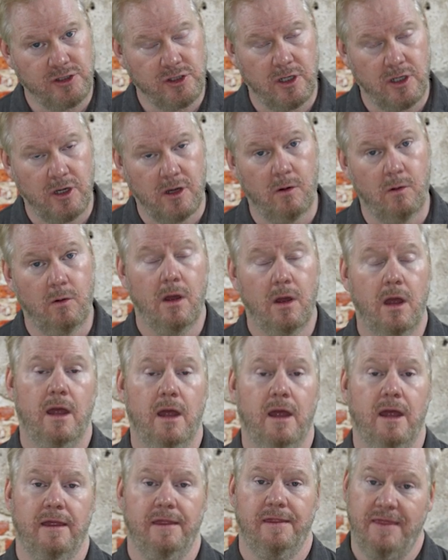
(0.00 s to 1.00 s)
Show,
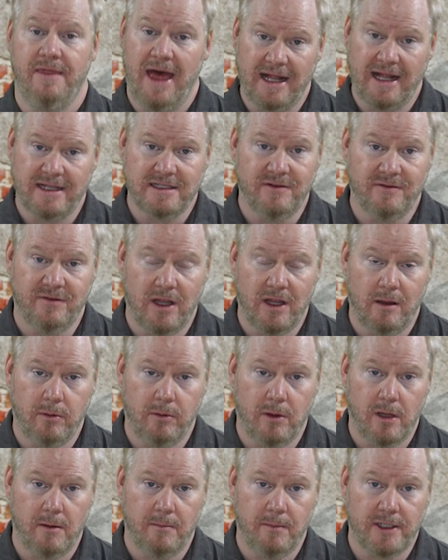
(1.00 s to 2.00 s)
that's
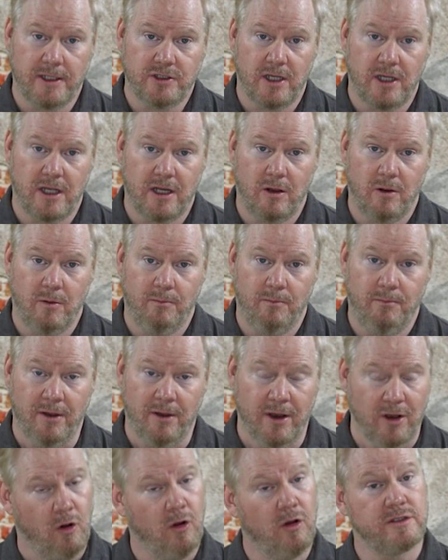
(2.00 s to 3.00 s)
available on my channel.
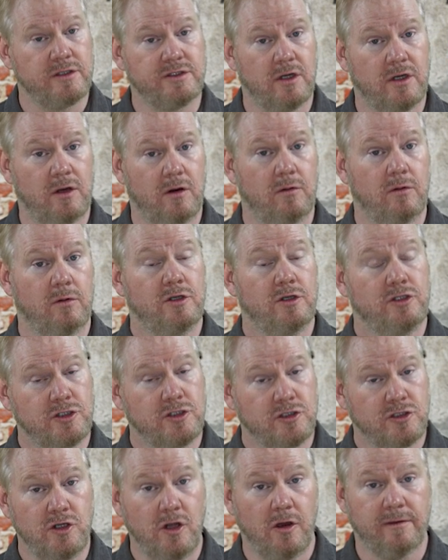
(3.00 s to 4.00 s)
But also,
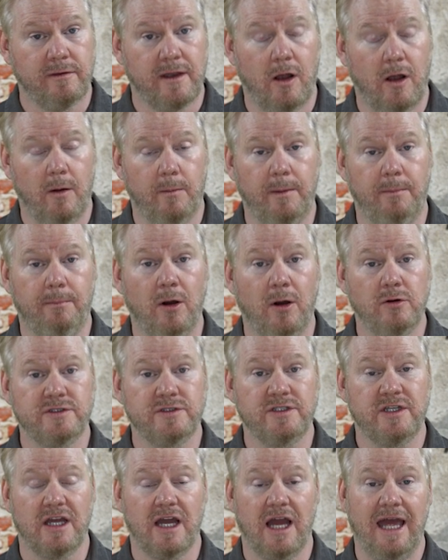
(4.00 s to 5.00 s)
just know that I'll be
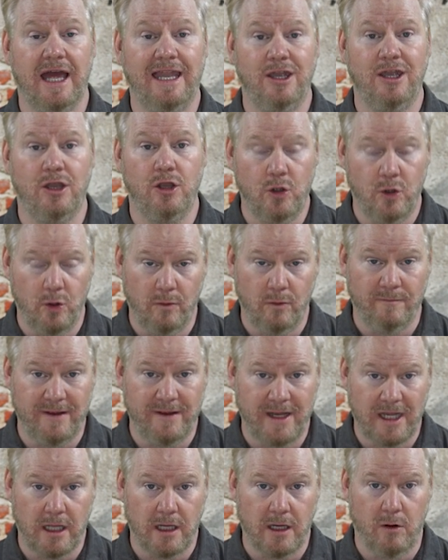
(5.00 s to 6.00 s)
posting a new
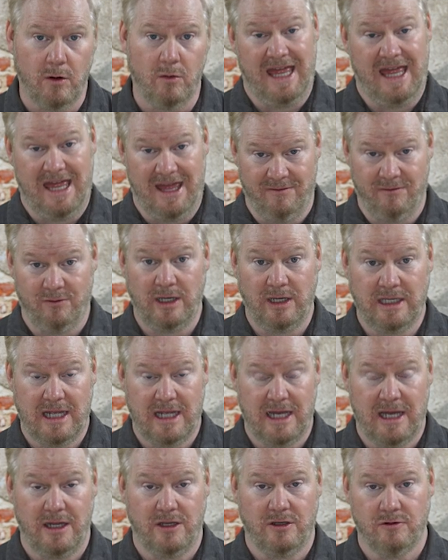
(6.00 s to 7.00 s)
video every
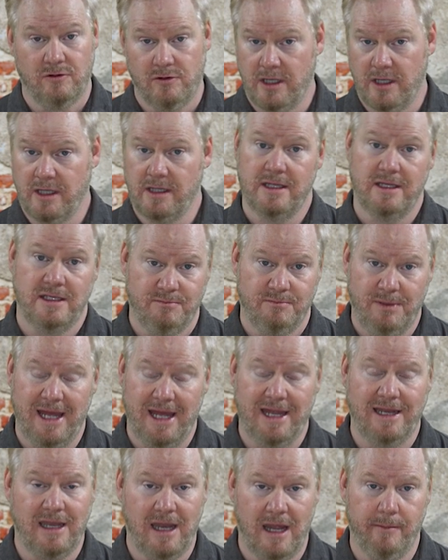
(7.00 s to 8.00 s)
day during this
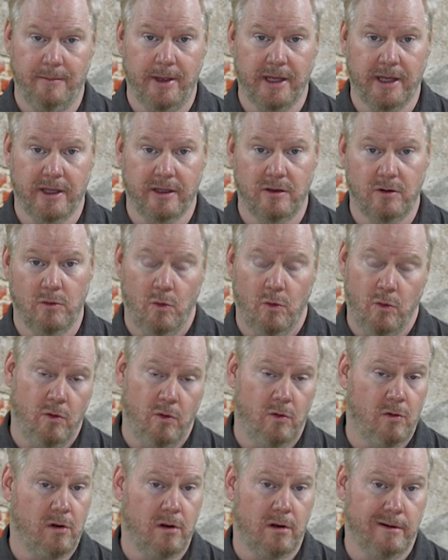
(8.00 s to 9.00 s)
pandemic
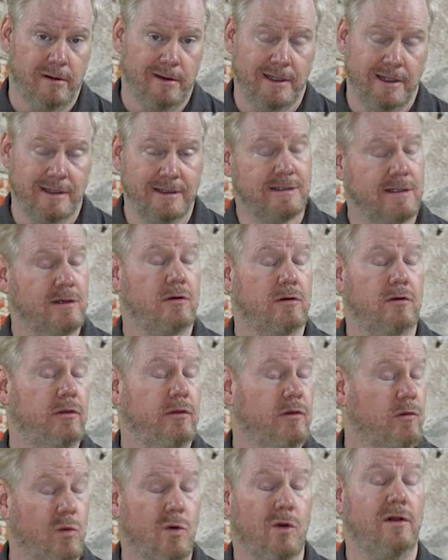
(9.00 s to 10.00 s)
or until
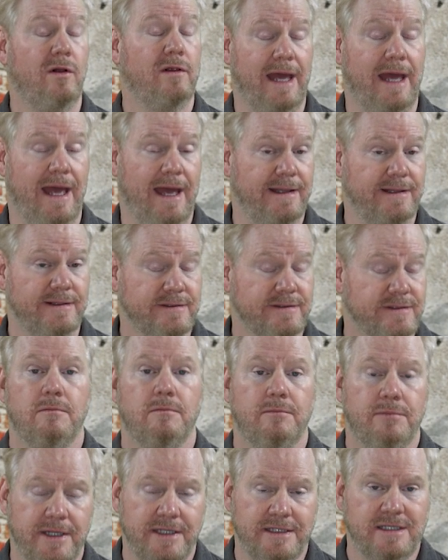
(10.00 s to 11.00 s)
the world ends.
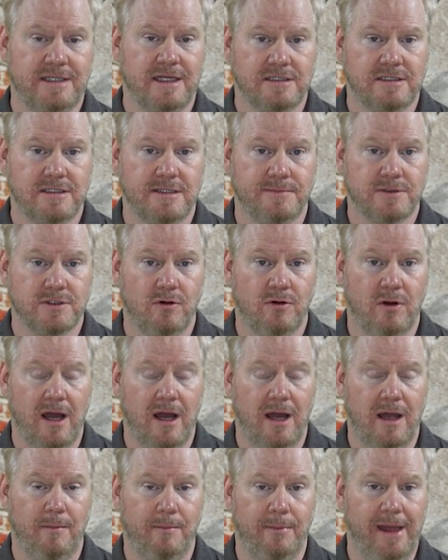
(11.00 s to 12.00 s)
Please hit
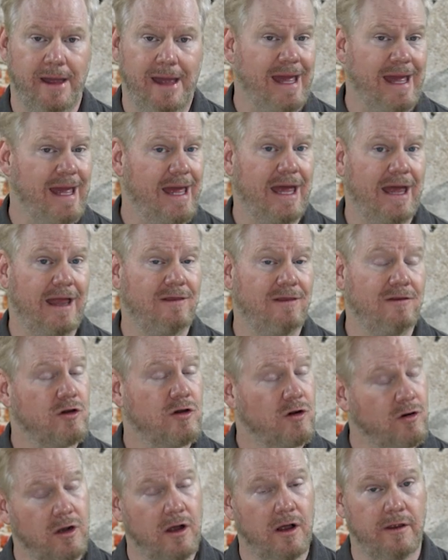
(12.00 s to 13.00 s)
subscribe and
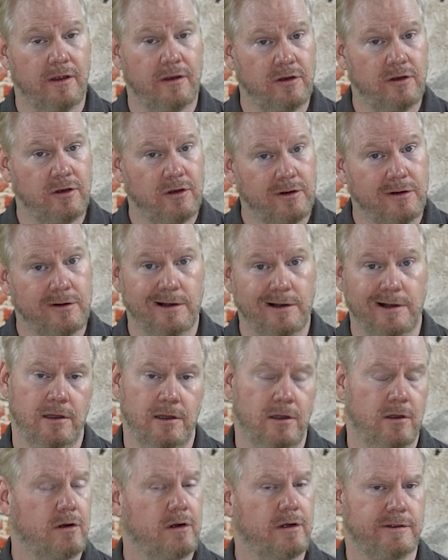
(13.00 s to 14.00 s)
turn on your
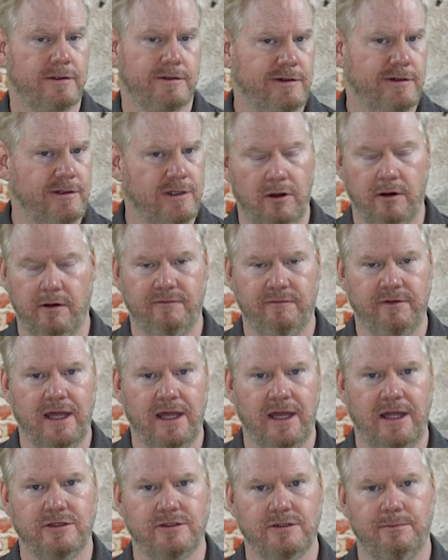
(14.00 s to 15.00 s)
alert or
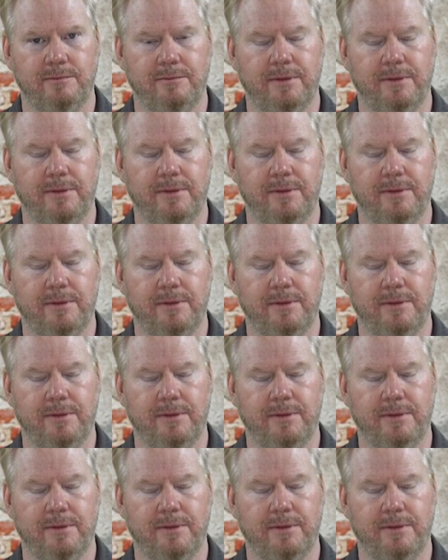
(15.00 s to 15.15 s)
notification